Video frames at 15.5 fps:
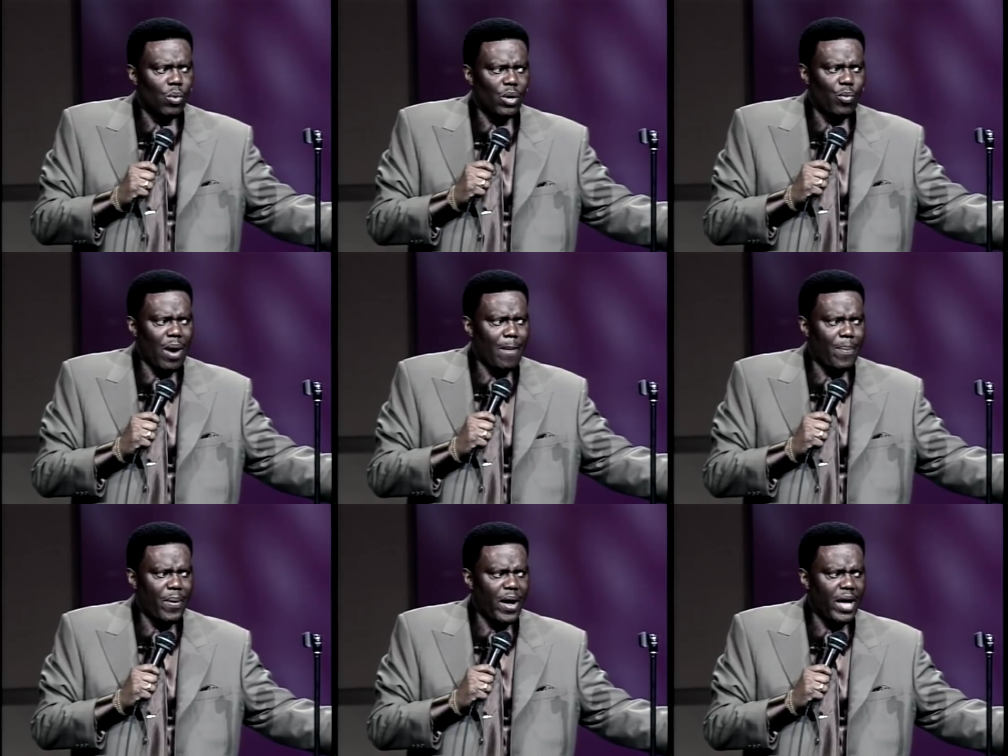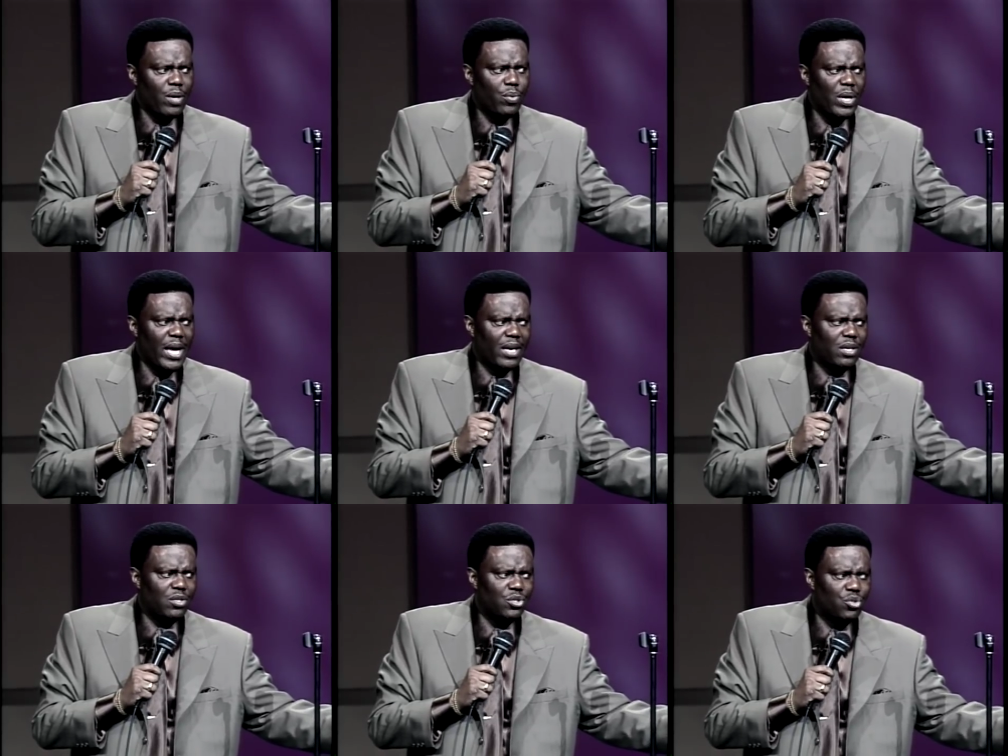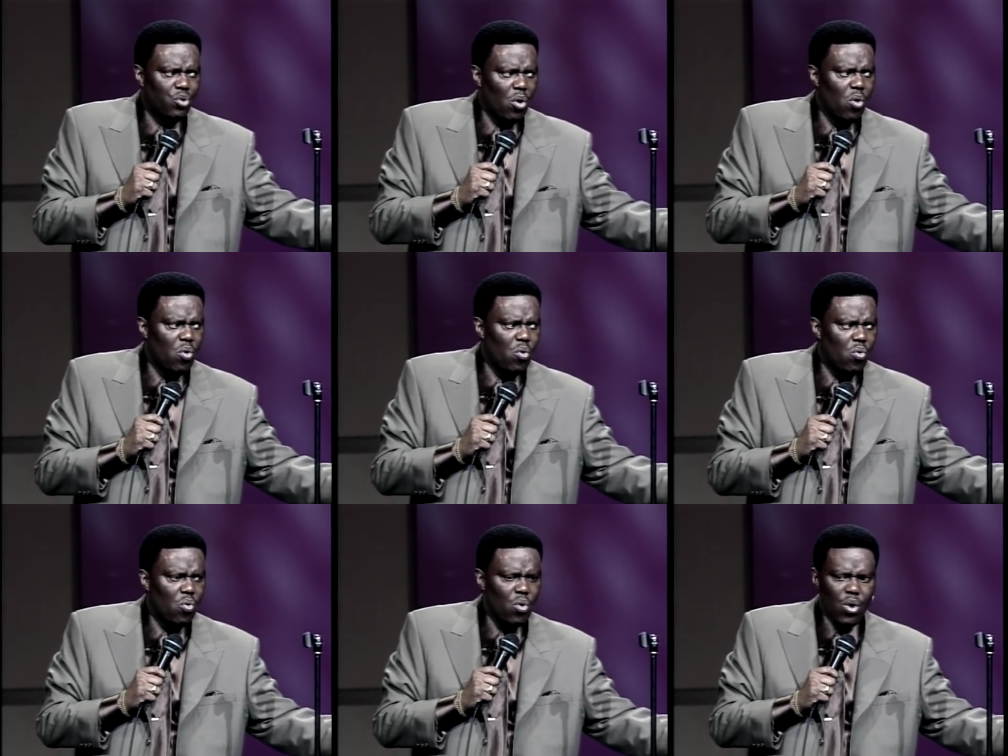Well, grandparents had
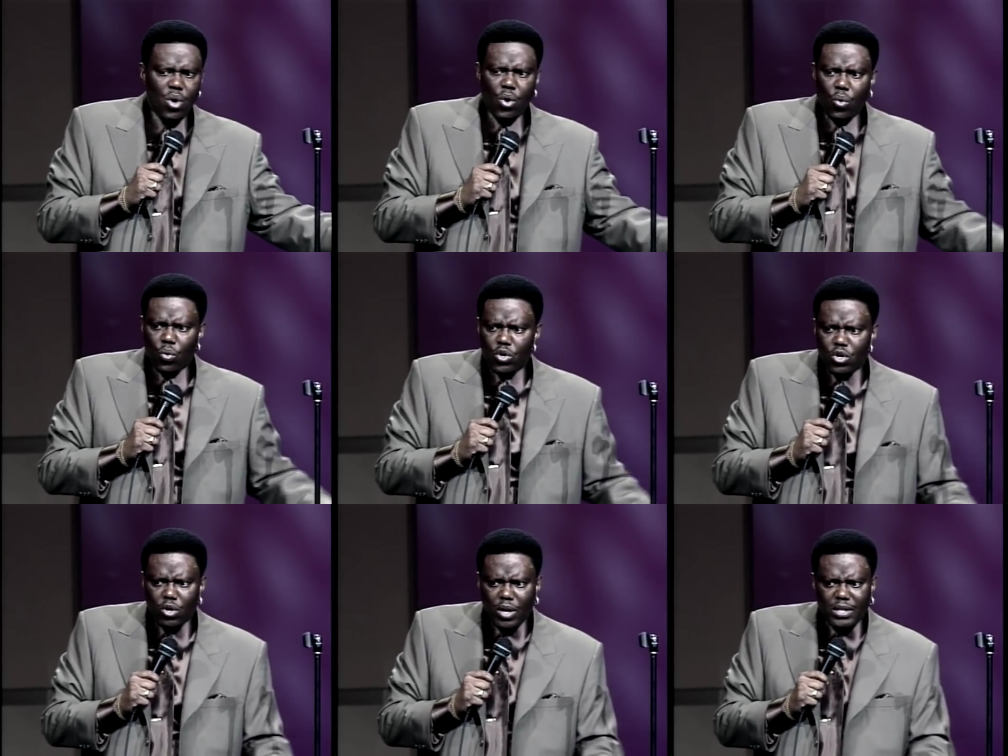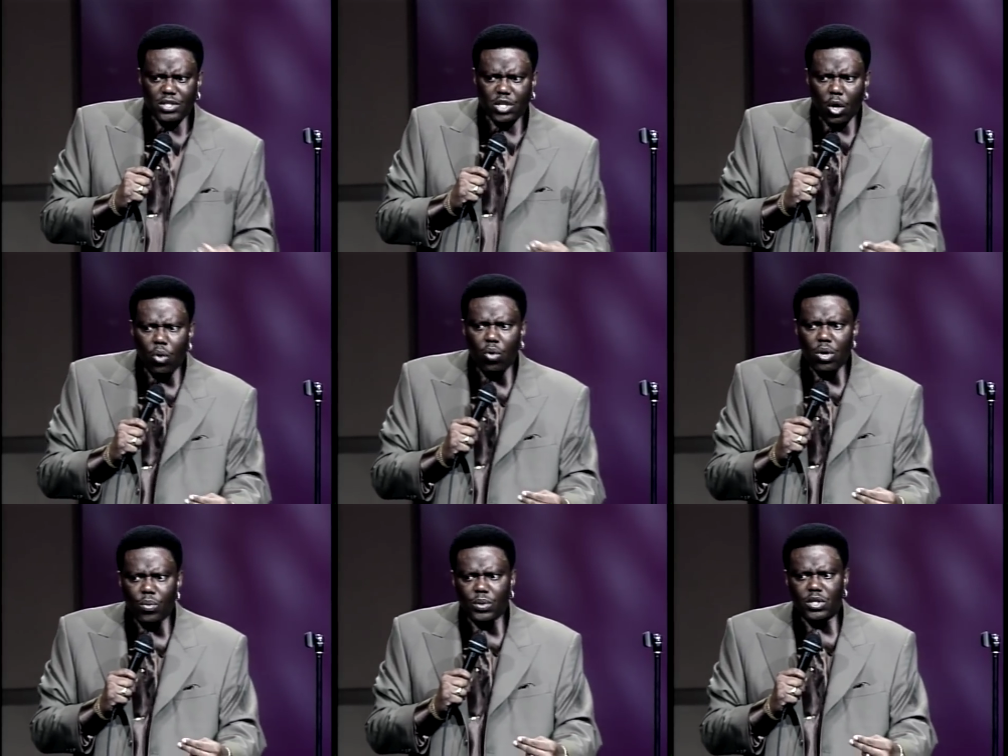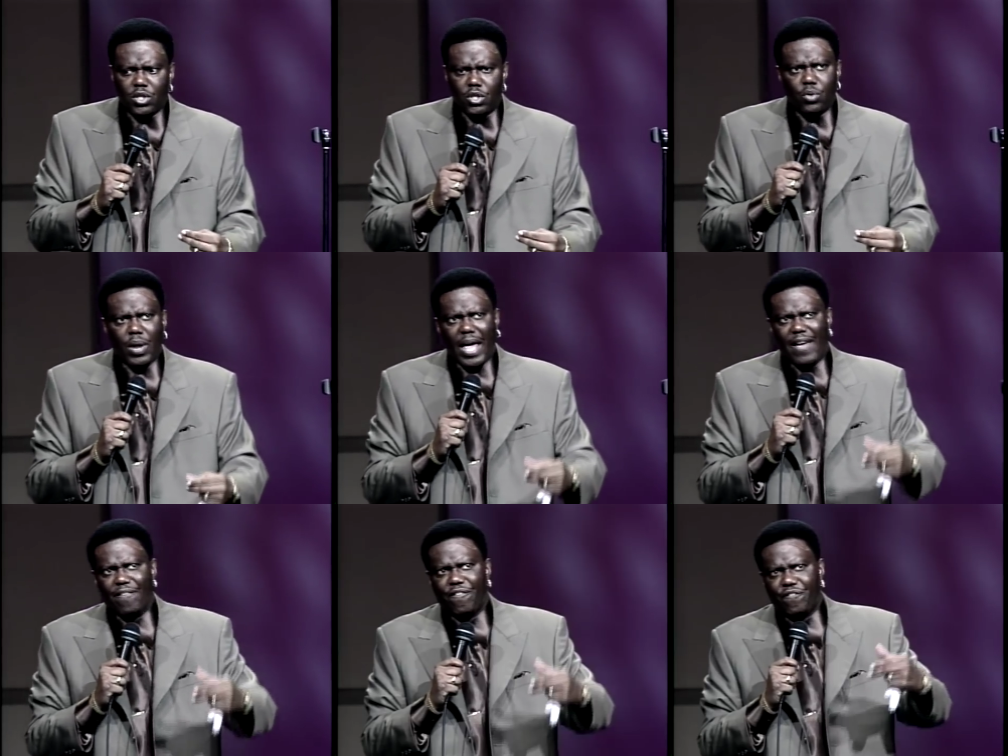control. You know, they told you what to do.
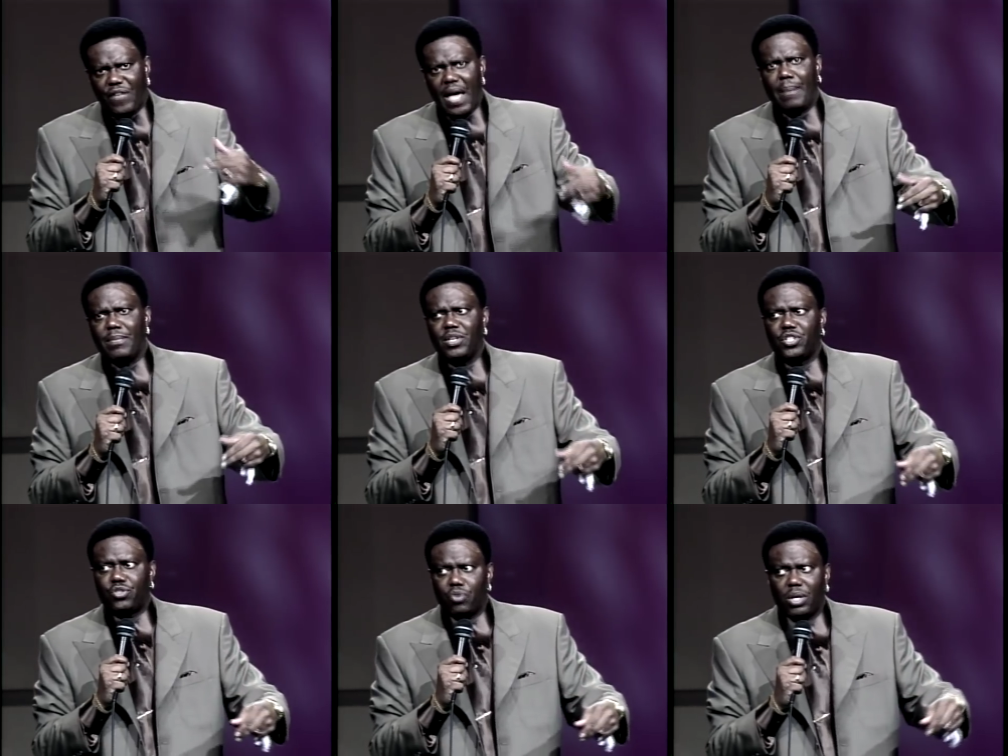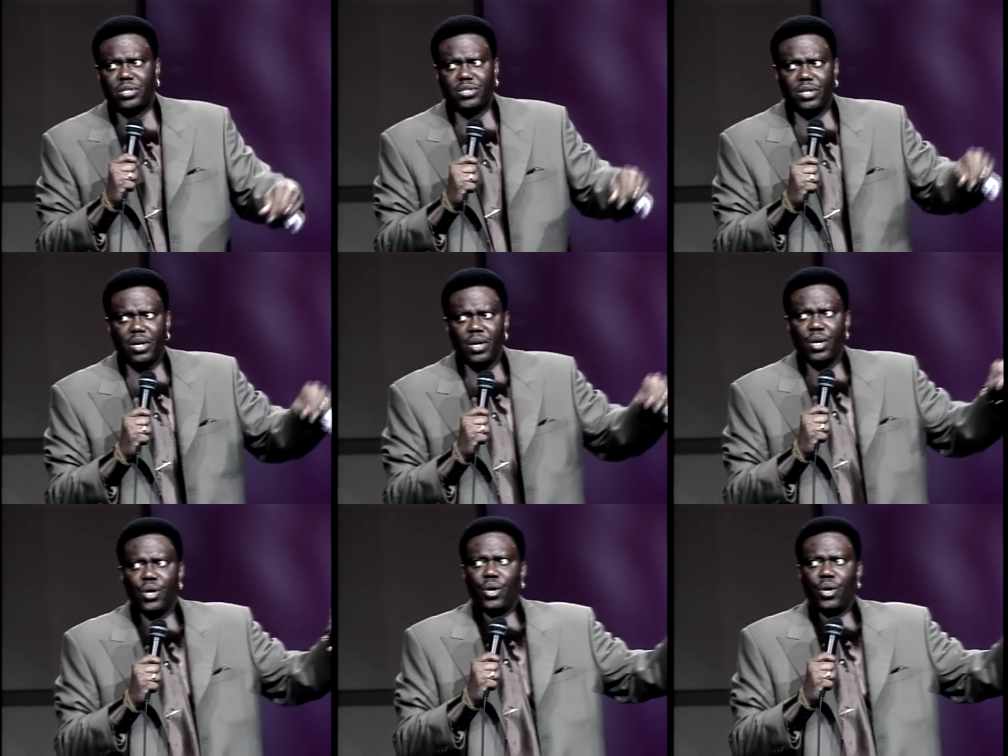They had family structure.